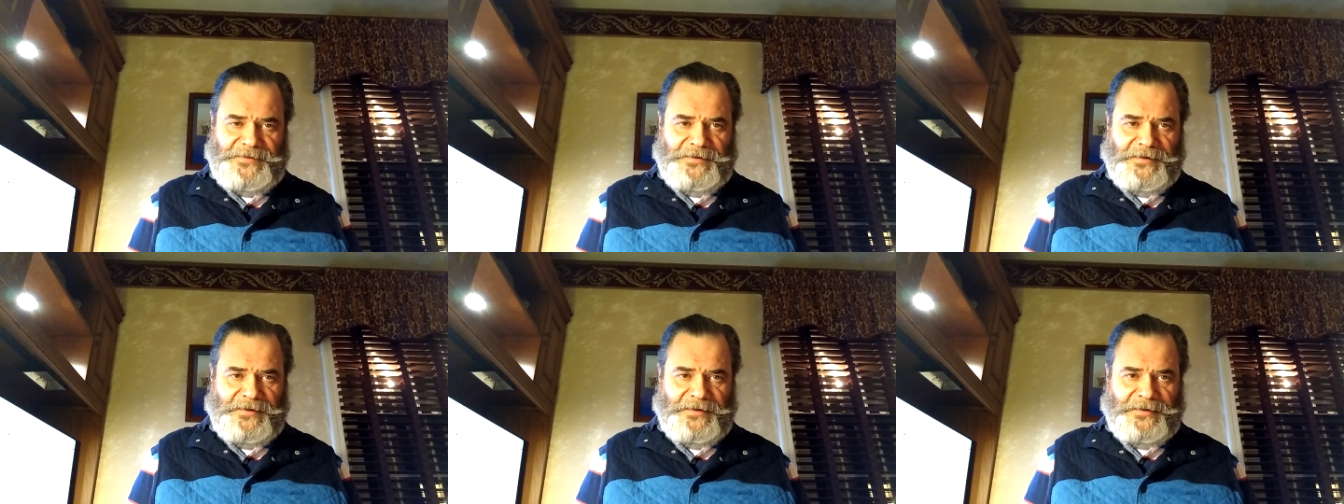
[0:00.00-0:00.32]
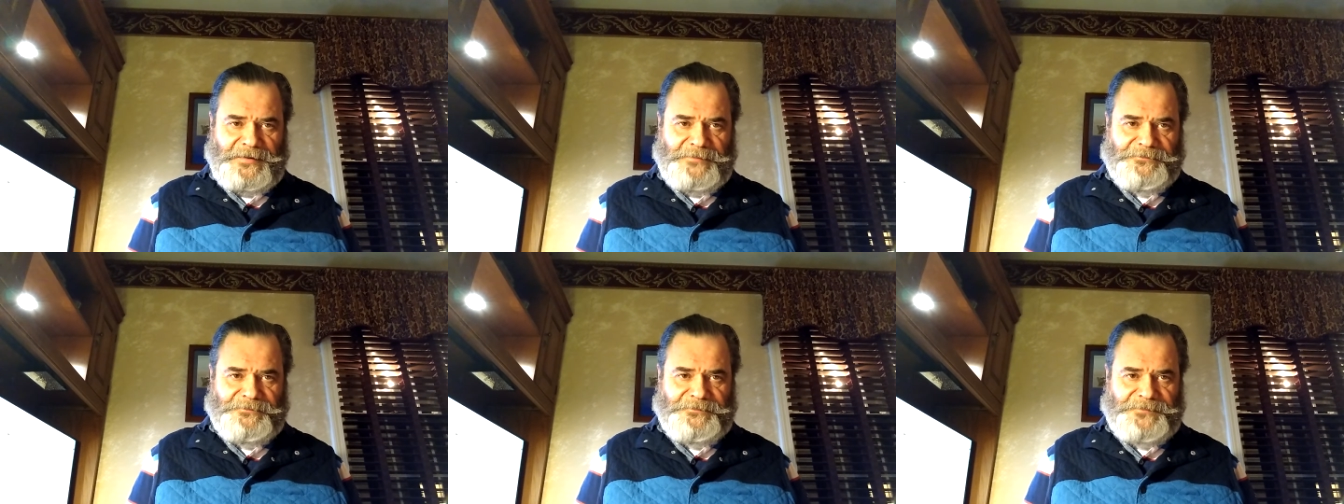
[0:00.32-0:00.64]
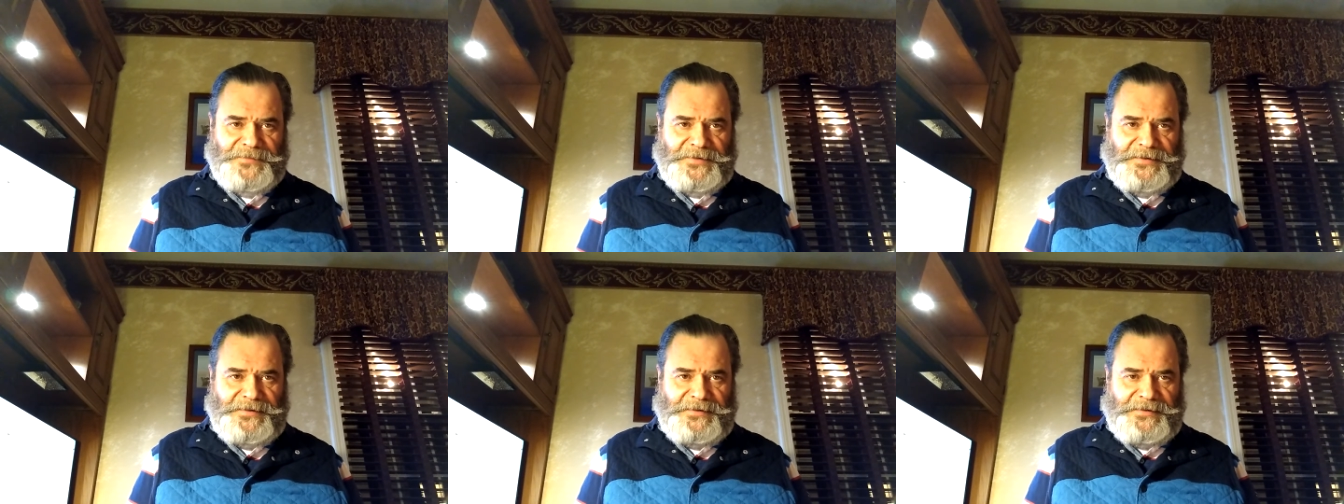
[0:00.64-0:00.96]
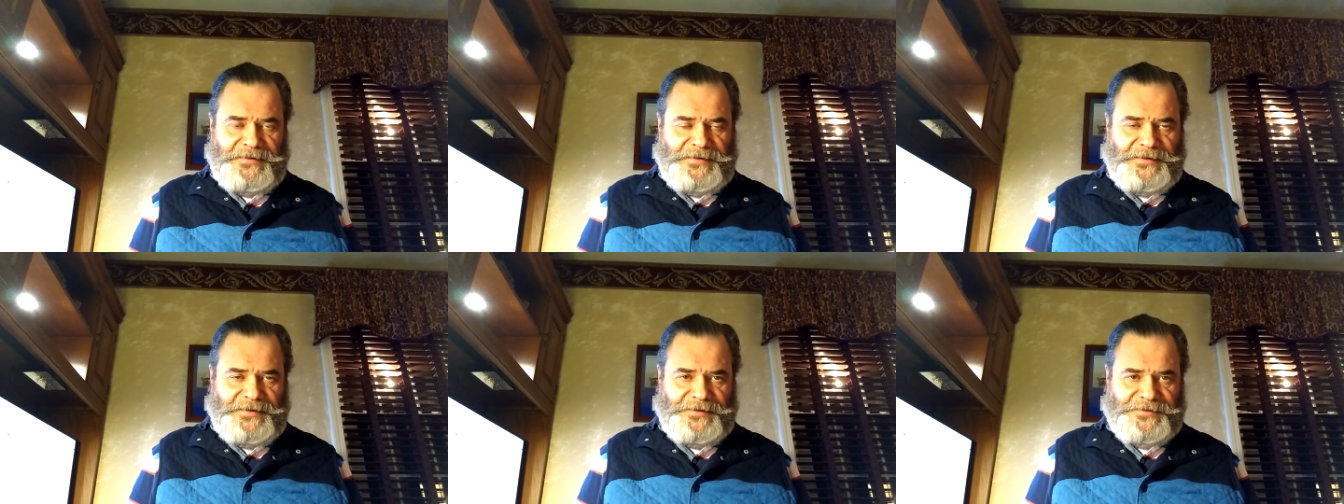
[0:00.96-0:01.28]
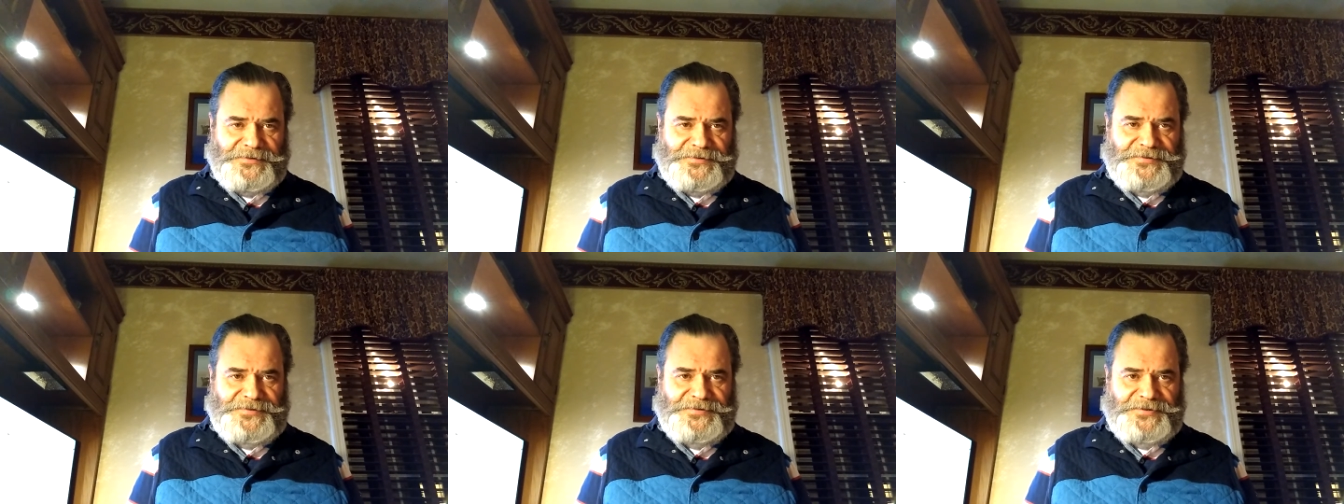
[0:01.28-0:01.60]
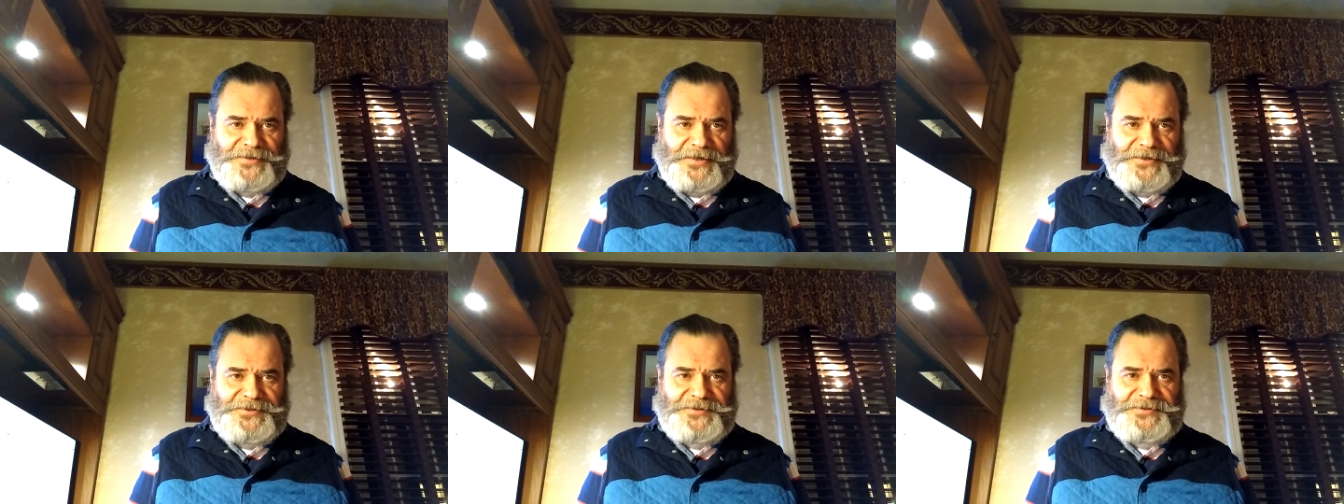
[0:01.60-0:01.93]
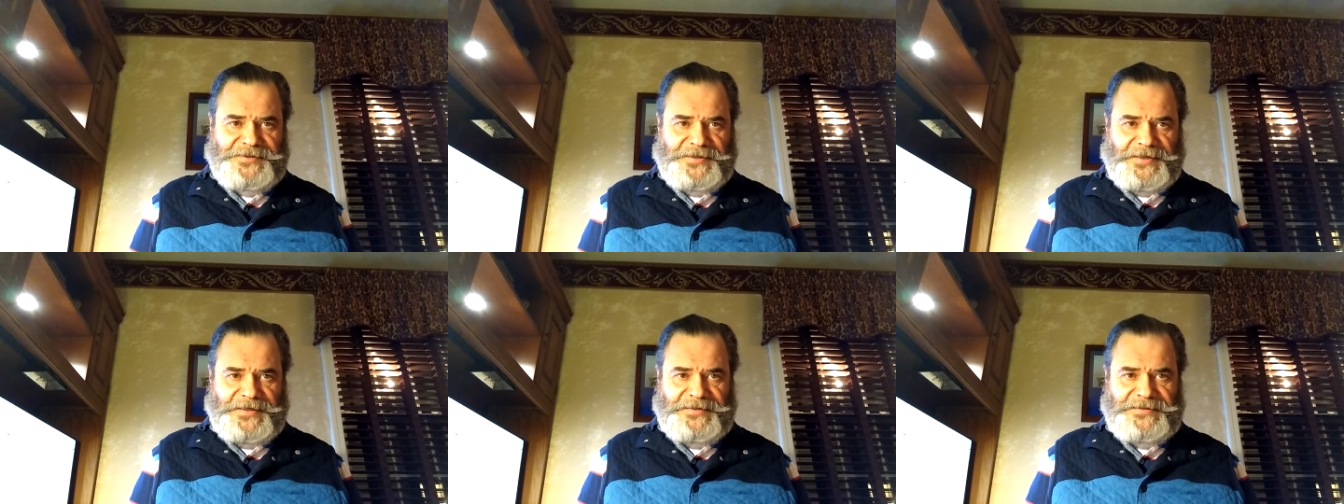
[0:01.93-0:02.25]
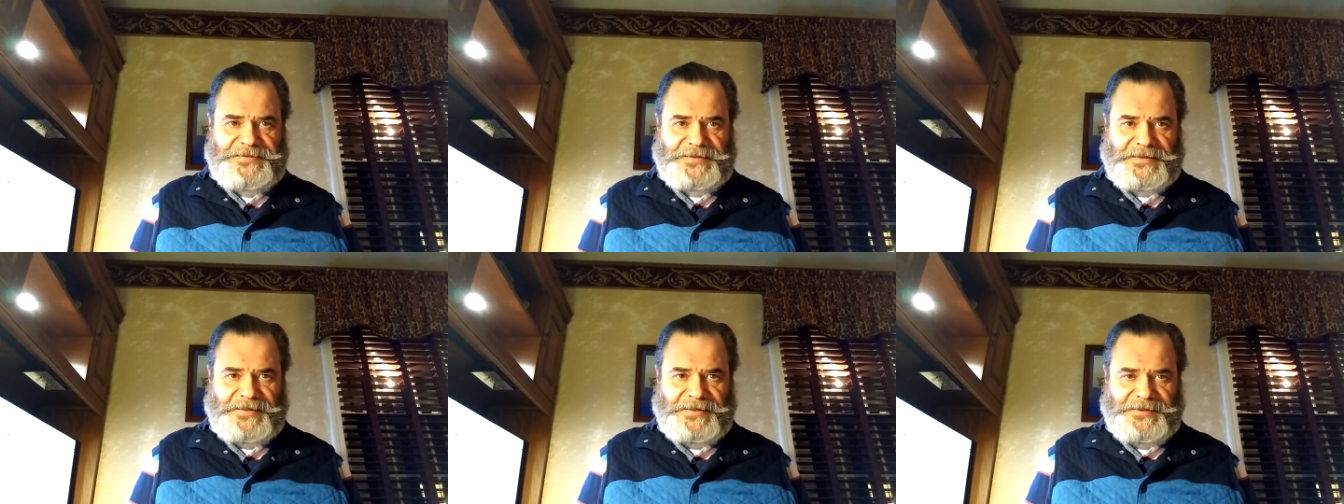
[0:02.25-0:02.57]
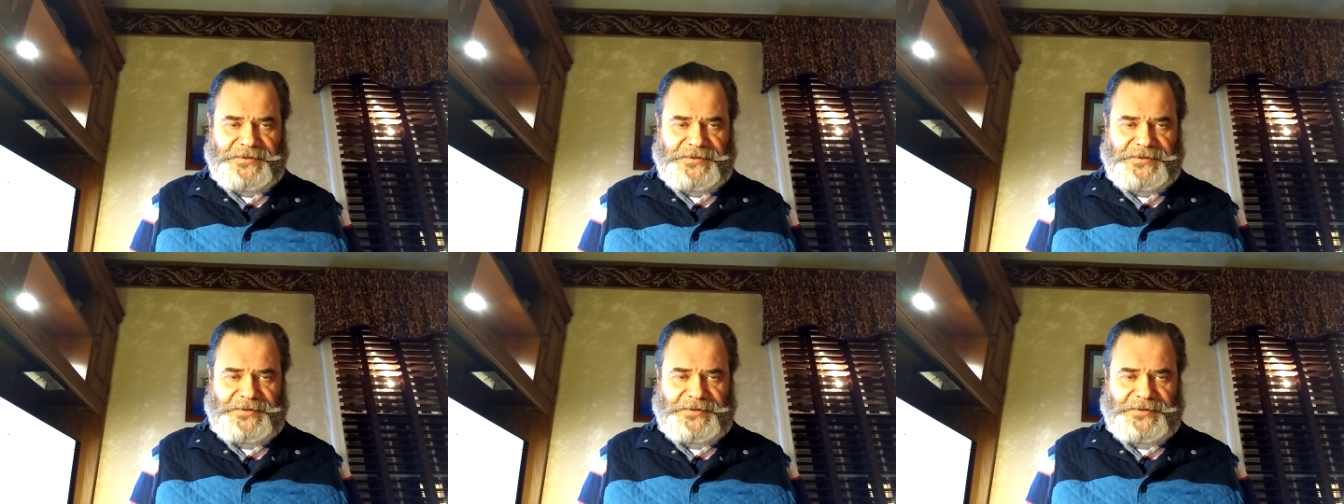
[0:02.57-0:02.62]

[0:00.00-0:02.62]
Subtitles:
Um, it's such that